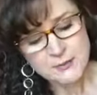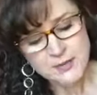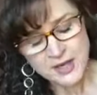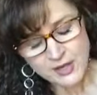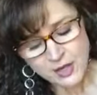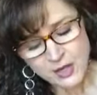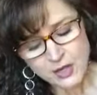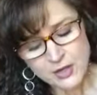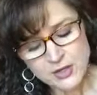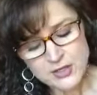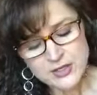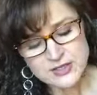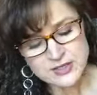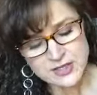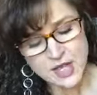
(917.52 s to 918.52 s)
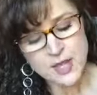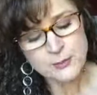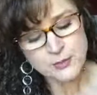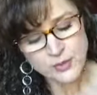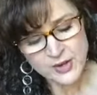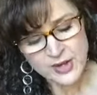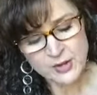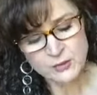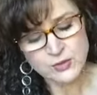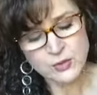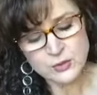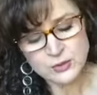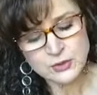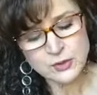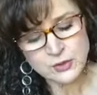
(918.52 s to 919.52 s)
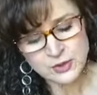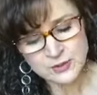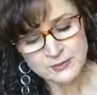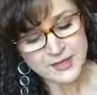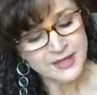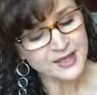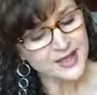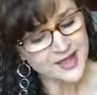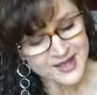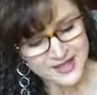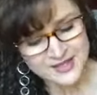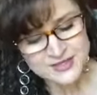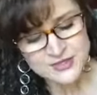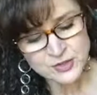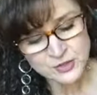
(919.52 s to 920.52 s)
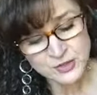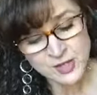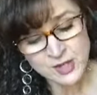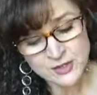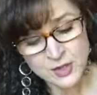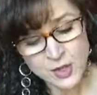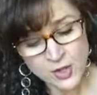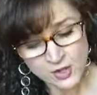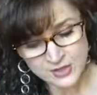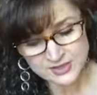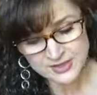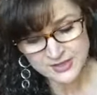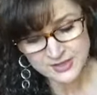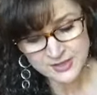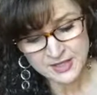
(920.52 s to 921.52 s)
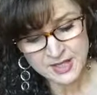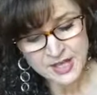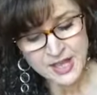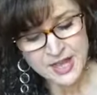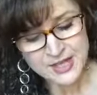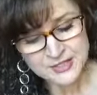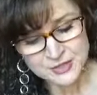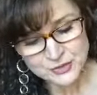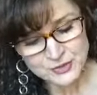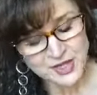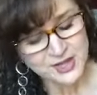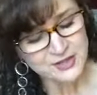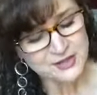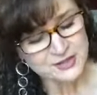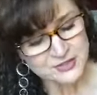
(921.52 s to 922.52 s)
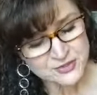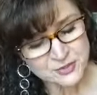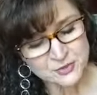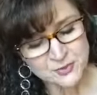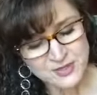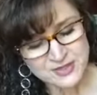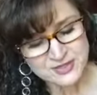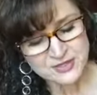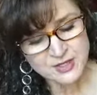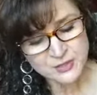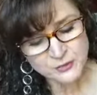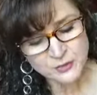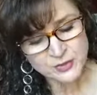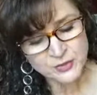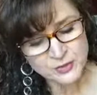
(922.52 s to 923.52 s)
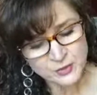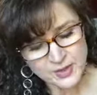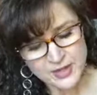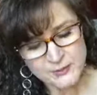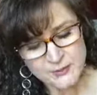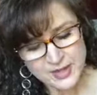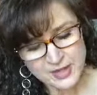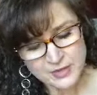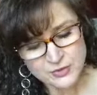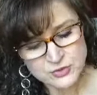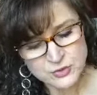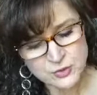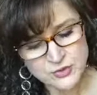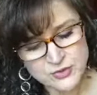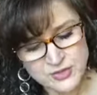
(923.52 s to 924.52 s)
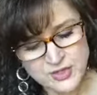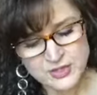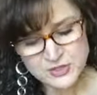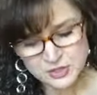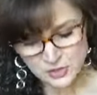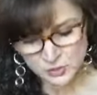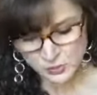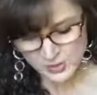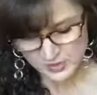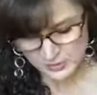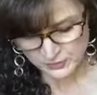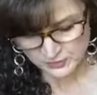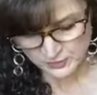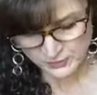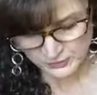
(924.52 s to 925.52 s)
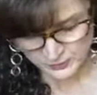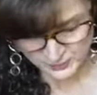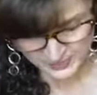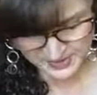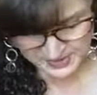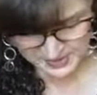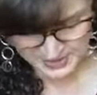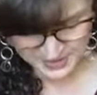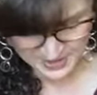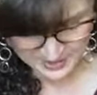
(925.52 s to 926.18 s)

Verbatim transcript: my heart is not proud, O Lord, my eyes are not haughty. I do not concern myself with great matters or things too wonderful for me.